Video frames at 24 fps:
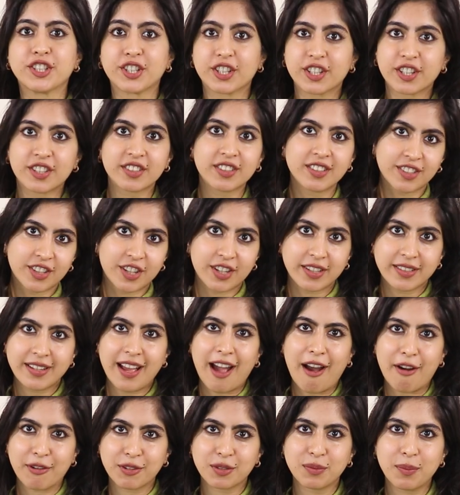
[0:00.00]
you're gonna learn
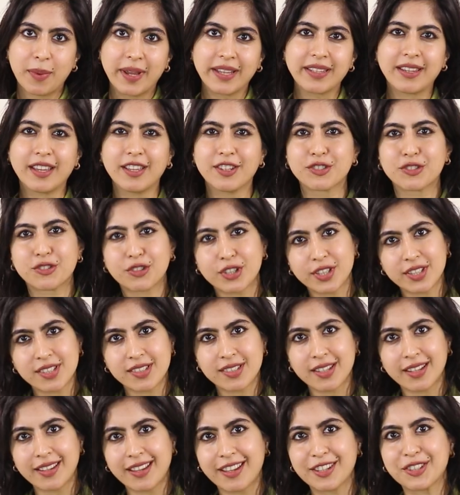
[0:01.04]
how to make
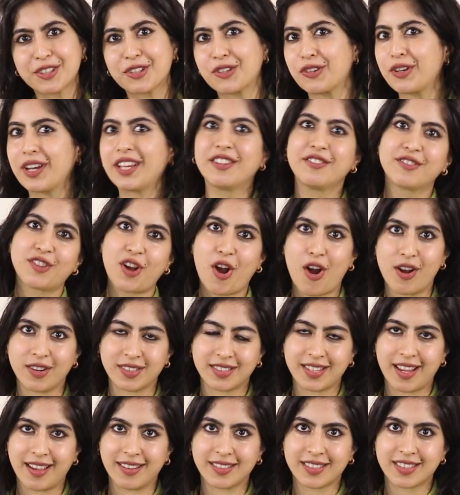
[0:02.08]
interesting and creative
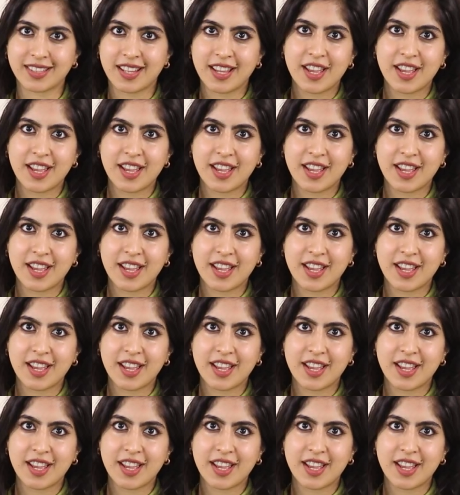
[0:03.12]
content.